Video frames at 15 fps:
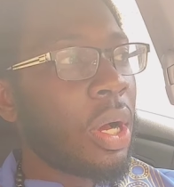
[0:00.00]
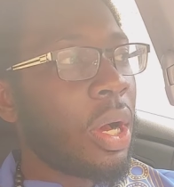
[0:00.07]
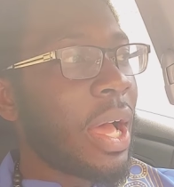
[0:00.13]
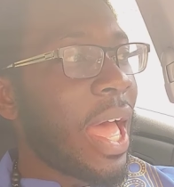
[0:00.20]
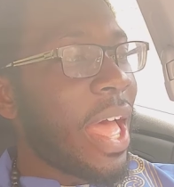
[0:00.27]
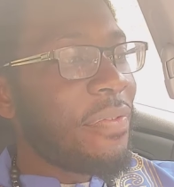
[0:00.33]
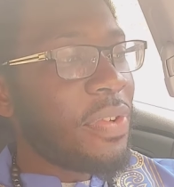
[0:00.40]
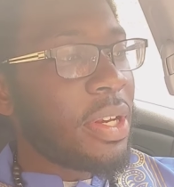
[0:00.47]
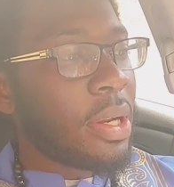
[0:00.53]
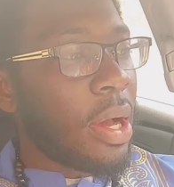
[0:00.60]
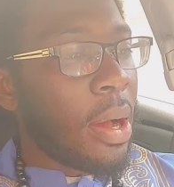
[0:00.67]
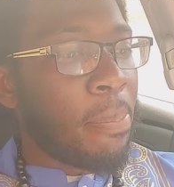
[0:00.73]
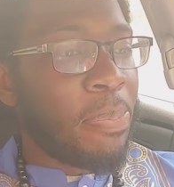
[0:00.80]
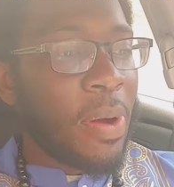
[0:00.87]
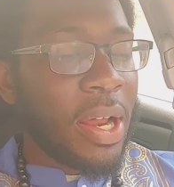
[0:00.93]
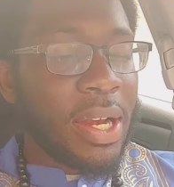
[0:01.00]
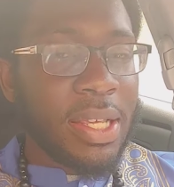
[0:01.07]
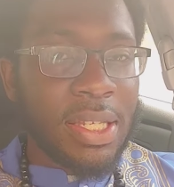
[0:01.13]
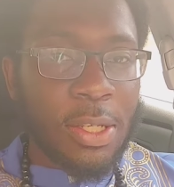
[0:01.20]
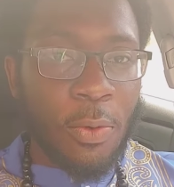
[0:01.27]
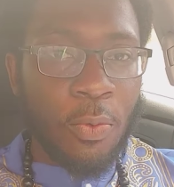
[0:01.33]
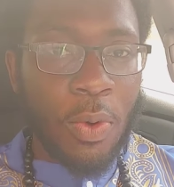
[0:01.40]
uh, having
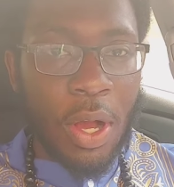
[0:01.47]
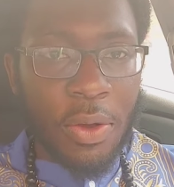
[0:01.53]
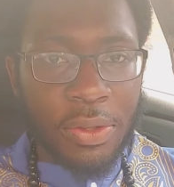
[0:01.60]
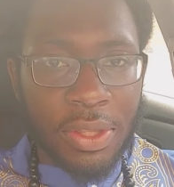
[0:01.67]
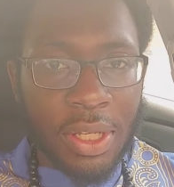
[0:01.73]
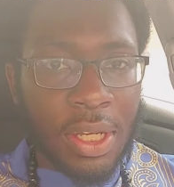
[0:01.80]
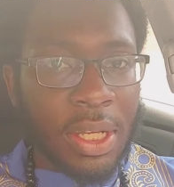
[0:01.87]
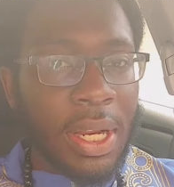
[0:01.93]
abundance of wealth.